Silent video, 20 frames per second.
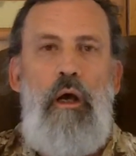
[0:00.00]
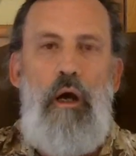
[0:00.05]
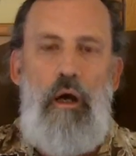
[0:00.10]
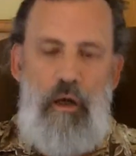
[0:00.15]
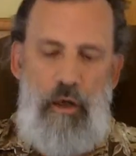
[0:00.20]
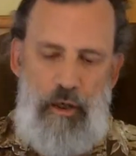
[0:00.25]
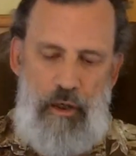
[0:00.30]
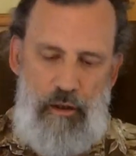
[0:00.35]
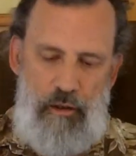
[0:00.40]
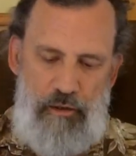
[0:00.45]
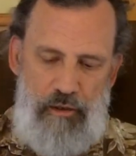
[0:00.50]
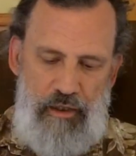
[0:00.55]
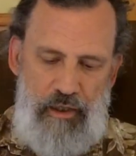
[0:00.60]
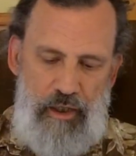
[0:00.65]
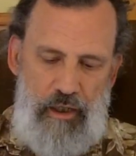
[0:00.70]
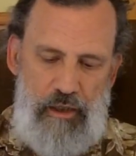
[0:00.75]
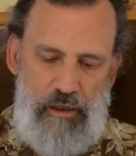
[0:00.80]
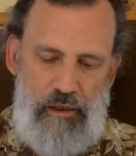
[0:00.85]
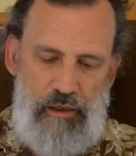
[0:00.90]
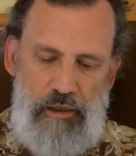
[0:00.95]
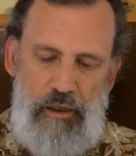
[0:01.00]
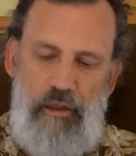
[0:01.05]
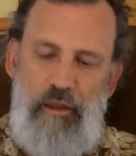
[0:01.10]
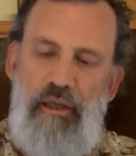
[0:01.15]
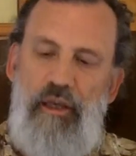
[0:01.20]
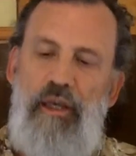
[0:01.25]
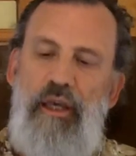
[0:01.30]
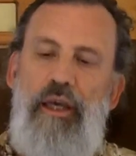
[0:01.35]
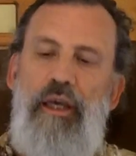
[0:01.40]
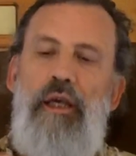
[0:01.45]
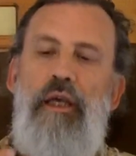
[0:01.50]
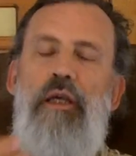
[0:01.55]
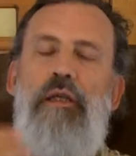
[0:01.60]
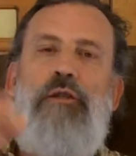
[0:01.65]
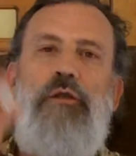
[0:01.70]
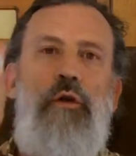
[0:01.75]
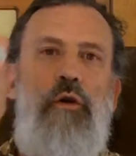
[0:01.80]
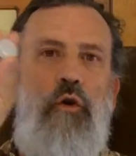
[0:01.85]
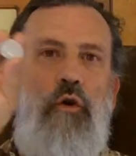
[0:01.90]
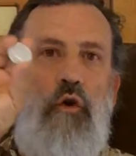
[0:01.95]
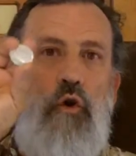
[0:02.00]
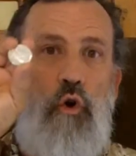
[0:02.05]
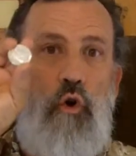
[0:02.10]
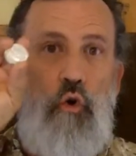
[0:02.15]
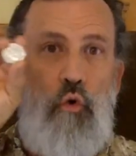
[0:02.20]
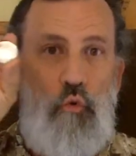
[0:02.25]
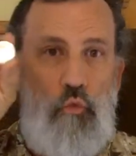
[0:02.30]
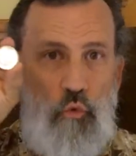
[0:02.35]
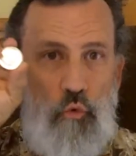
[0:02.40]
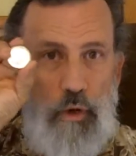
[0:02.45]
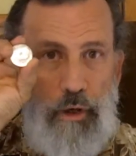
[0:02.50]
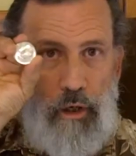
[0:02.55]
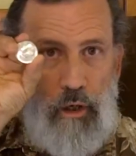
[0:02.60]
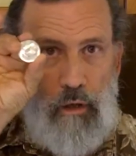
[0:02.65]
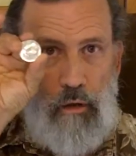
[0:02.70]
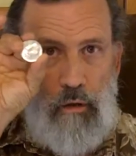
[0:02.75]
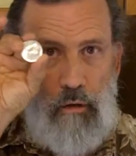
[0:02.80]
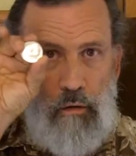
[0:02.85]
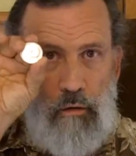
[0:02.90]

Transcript: All right, this is real.